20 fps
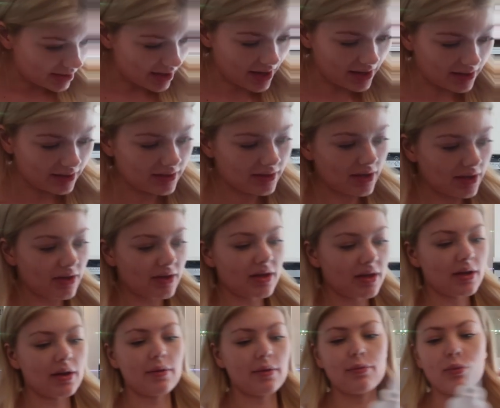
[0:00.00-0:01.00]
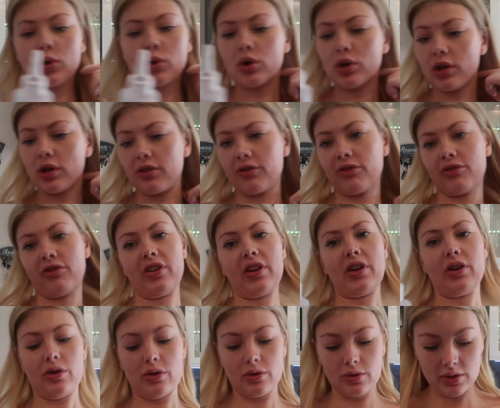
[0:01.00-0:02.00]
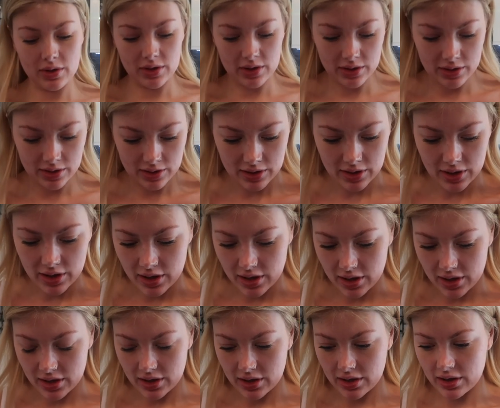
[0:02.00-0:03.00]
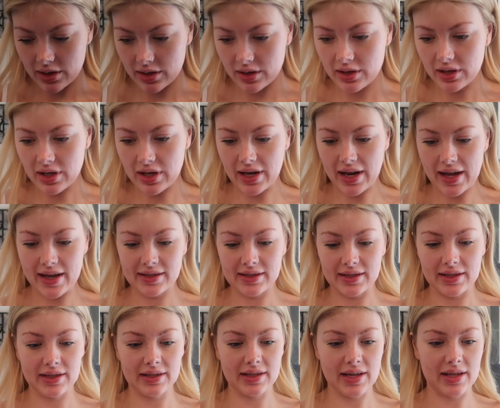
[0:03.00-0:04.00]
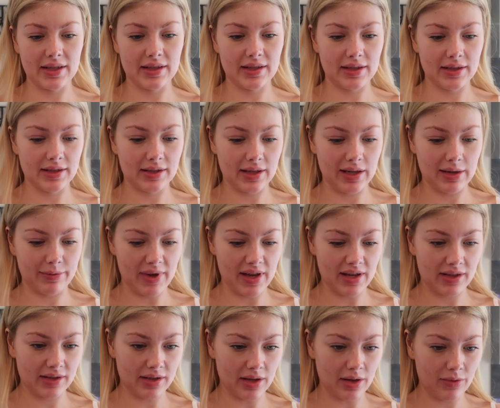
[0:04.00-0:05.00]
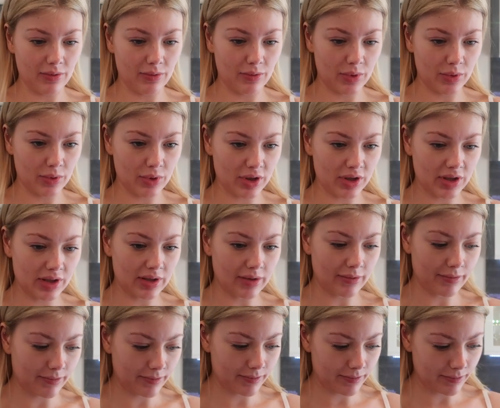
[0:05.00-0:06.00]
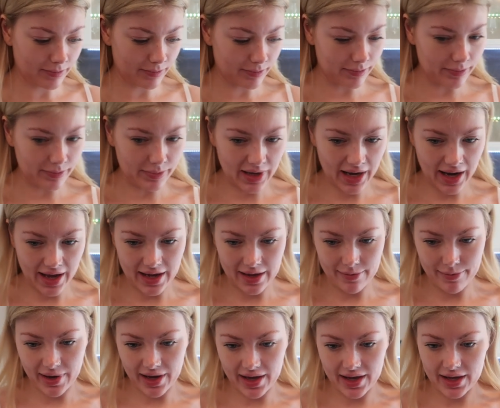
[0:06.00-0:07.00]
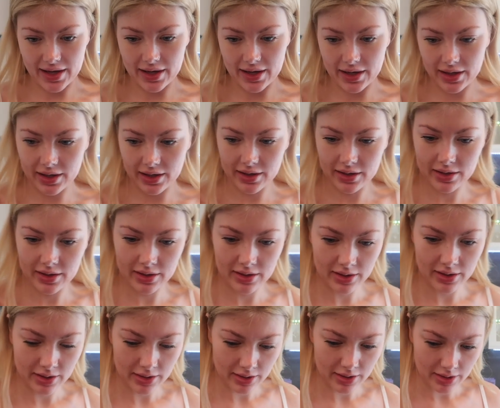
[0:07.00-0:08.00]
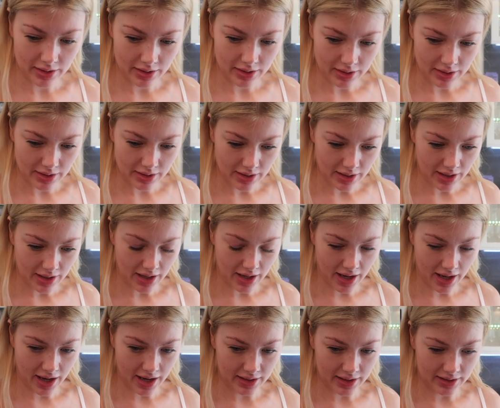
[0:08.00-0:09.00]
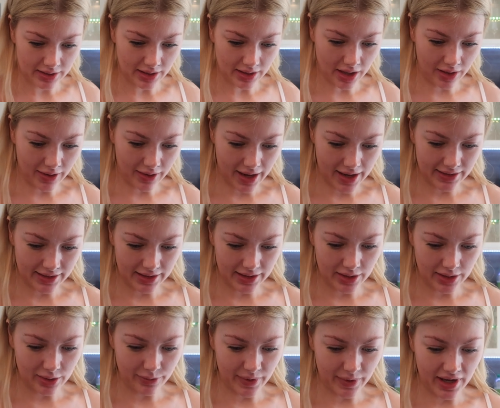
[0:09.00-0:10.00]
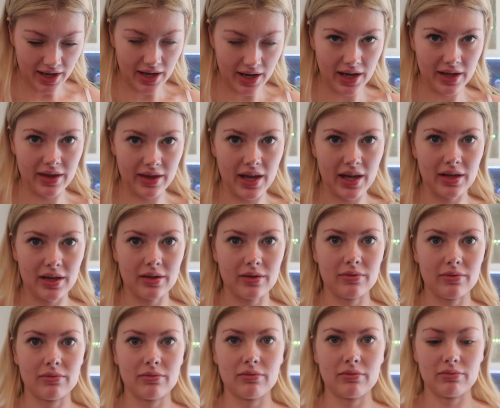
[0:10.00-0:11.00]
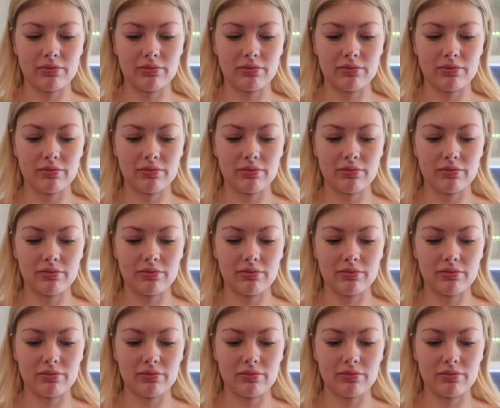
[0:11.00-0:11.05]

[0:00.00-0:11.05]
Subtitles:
Yeah, so the more you fill, the less intense it's going to be. So we'll just play it by ear. And I'll add a little bit and then